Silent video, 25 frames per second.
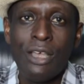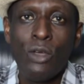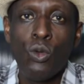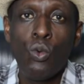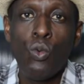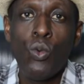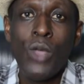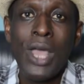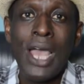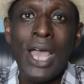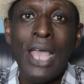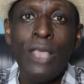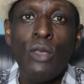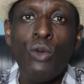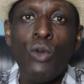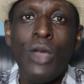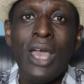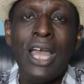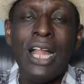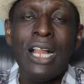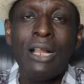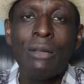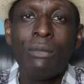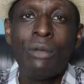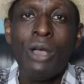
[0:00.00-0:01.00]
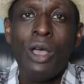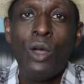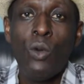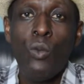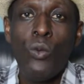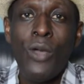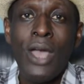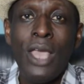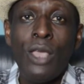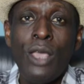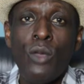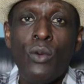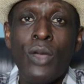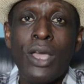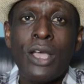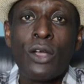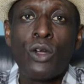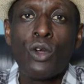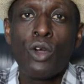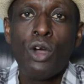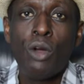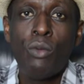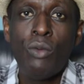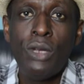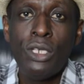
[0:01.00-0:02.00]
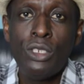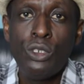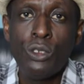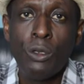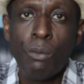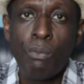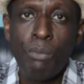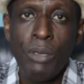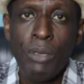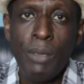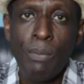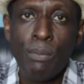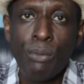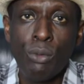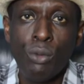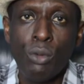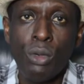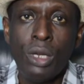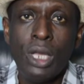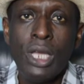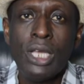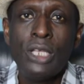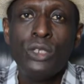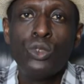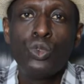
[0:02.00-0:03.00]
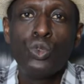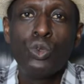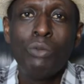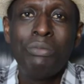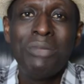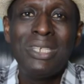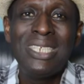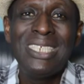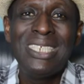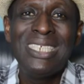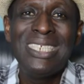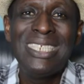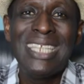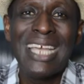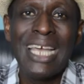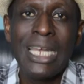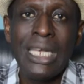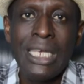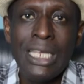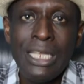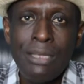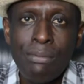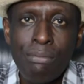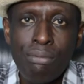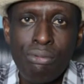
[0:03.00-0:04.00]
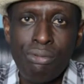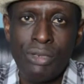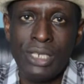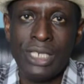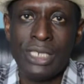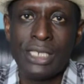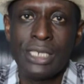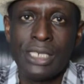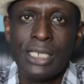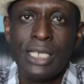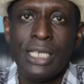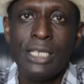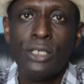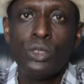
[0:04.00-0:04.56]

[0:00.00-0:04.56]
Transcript: where you help, where you encourage your people to be deliberate,